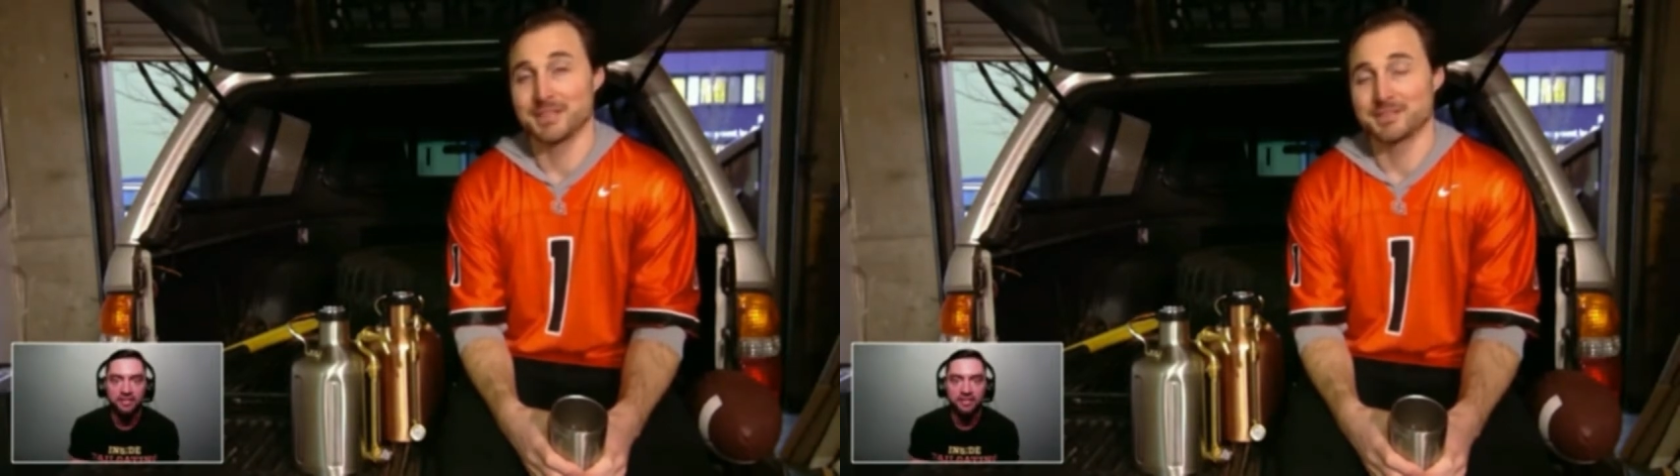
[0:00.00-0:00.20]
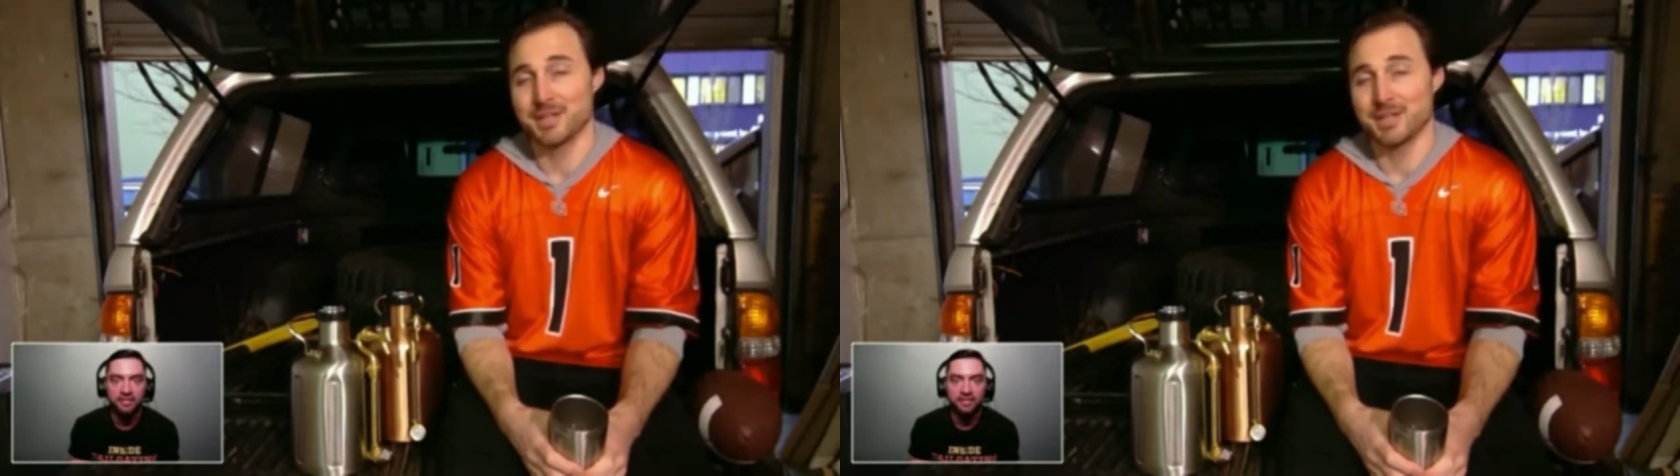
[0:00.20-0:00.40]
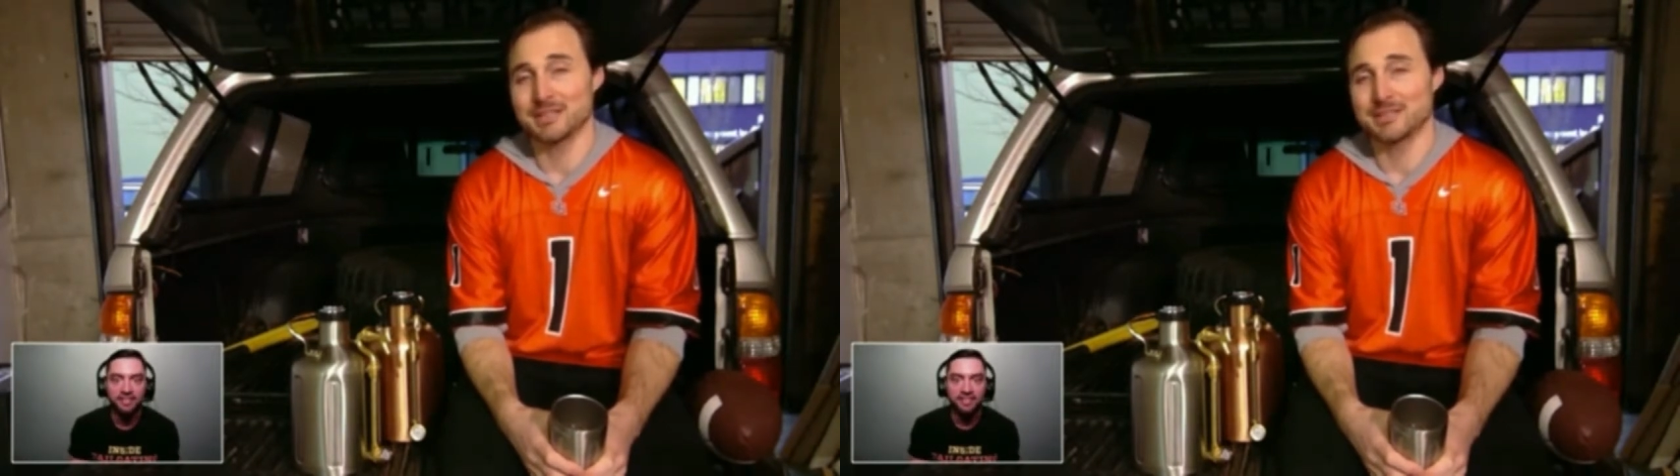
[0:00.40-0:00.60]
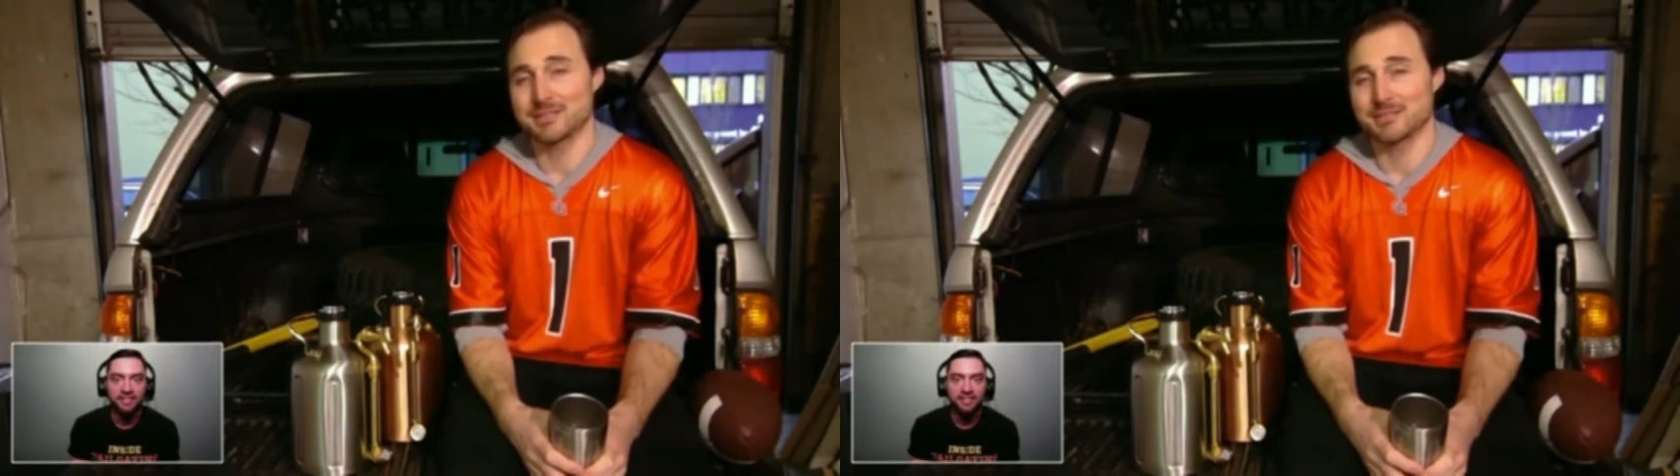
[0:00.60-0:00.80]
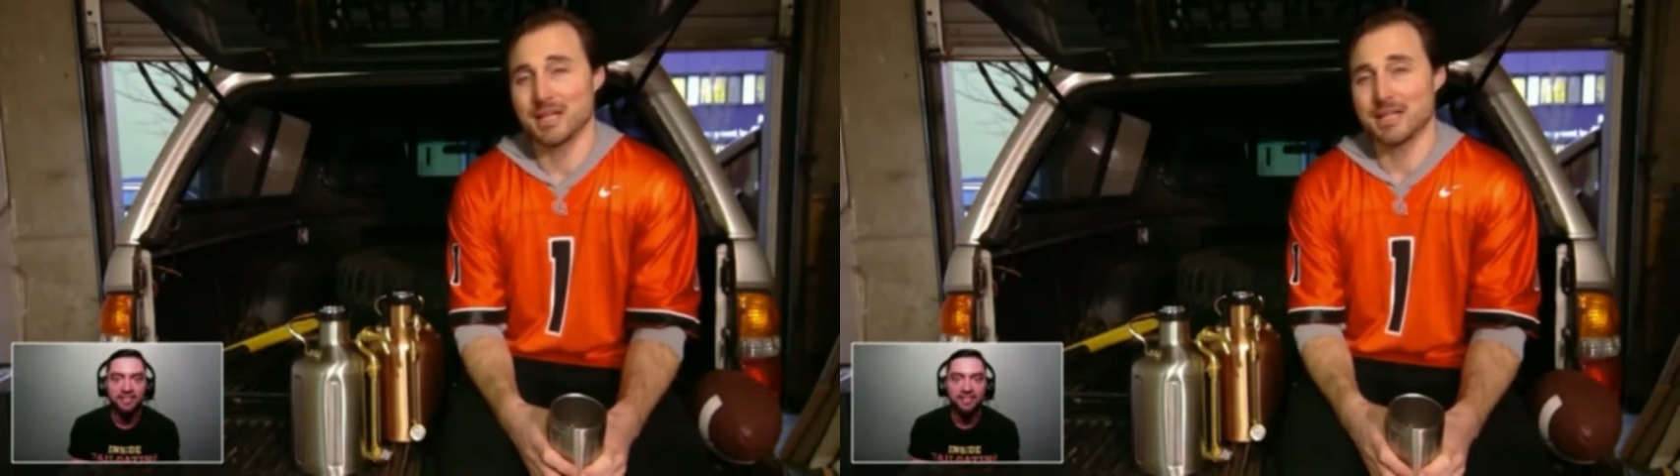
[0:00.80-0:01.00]
That's
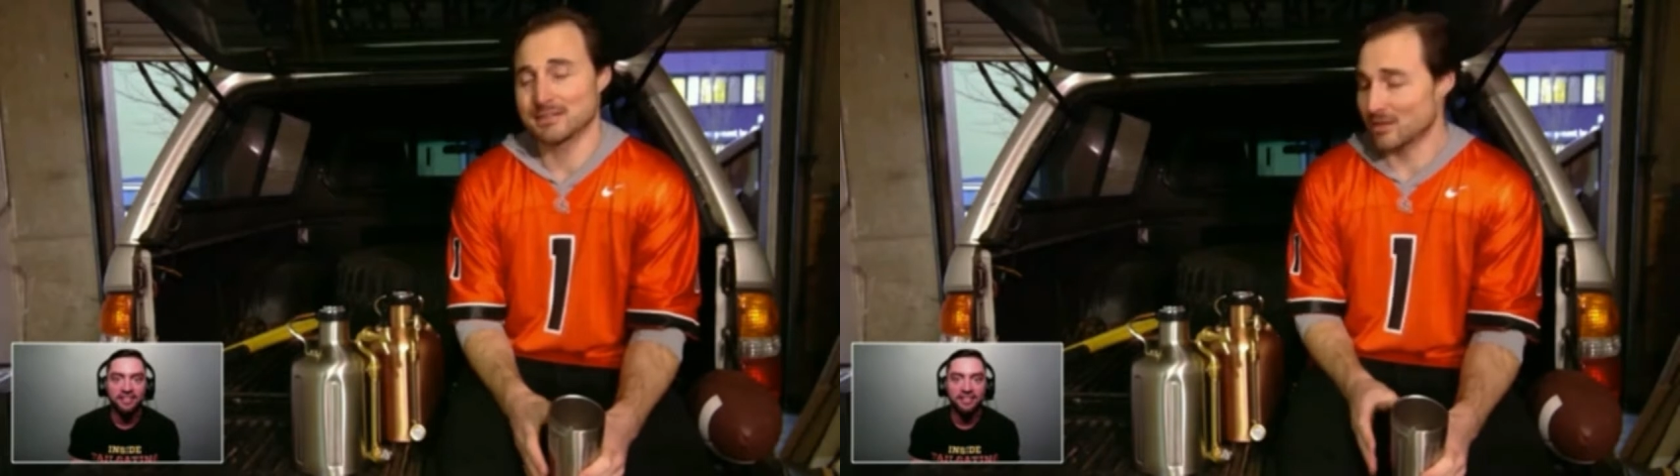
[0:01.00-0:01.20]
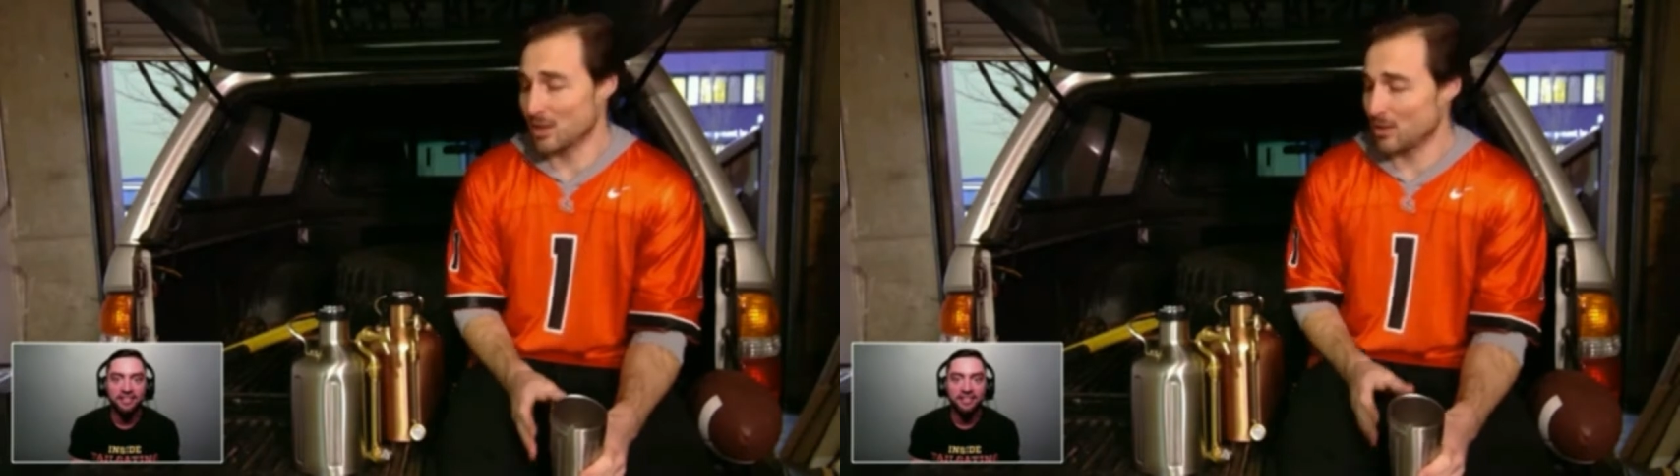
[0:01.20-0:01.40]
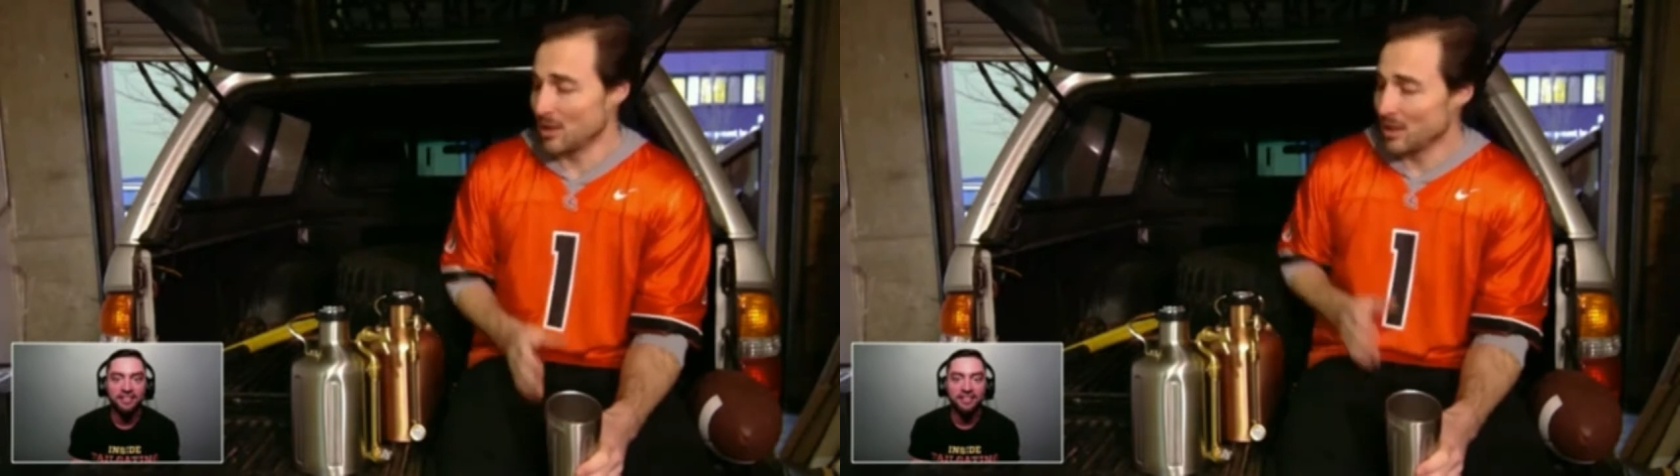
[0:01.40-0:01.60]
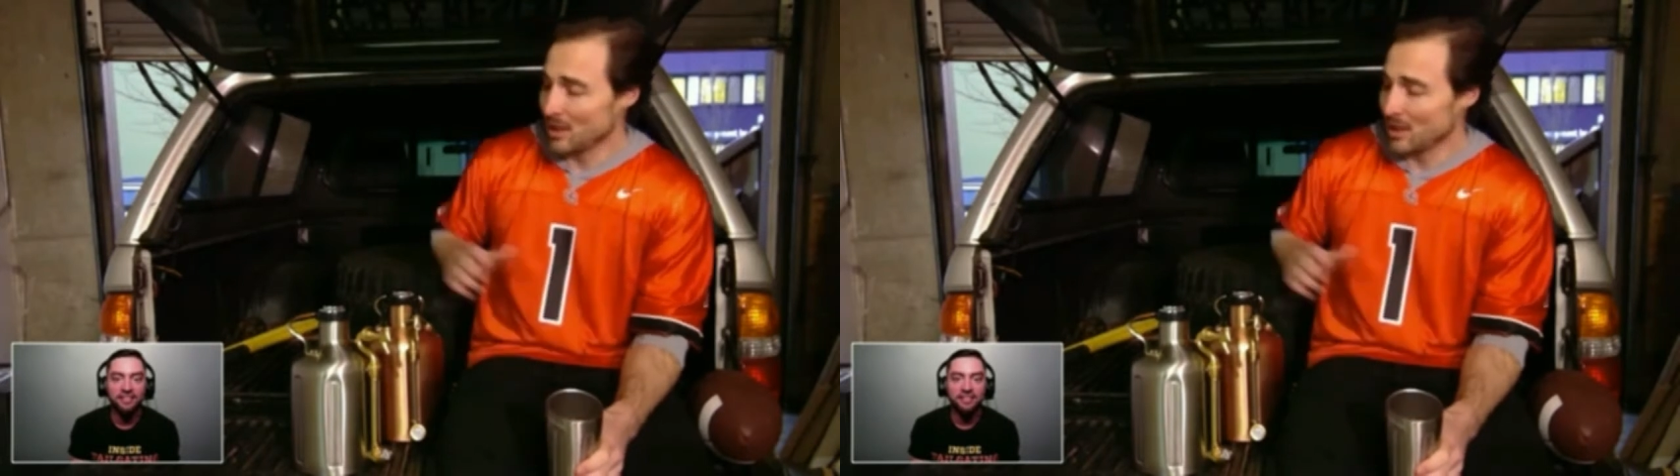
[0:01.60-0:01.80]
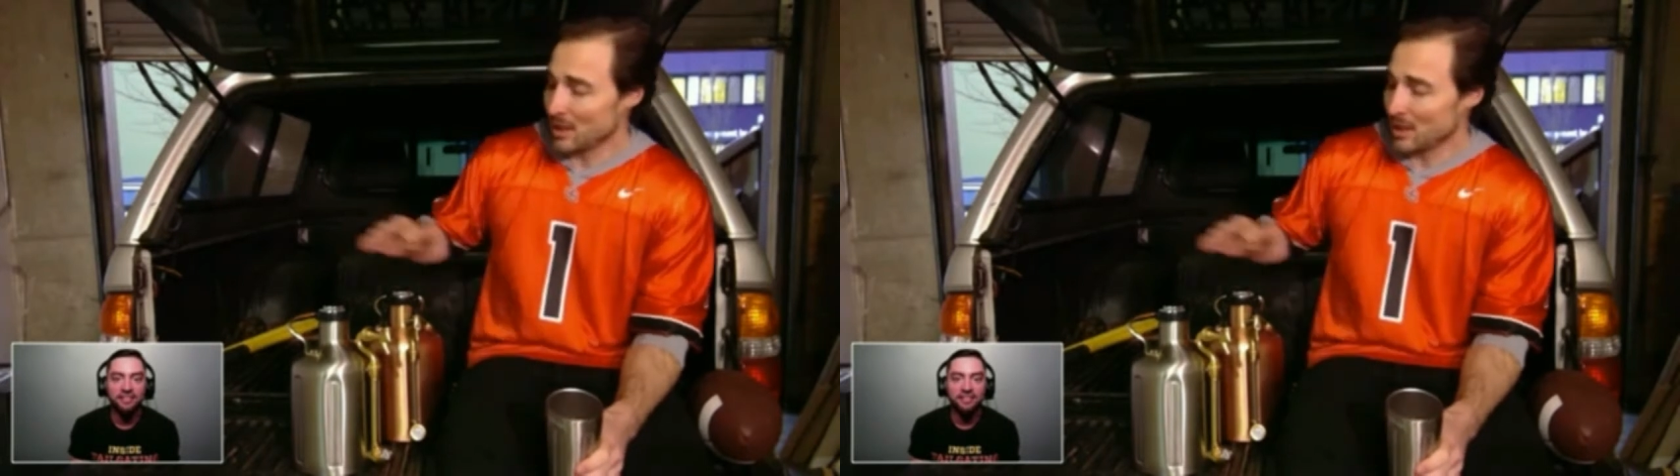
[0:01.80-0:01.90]
right. And so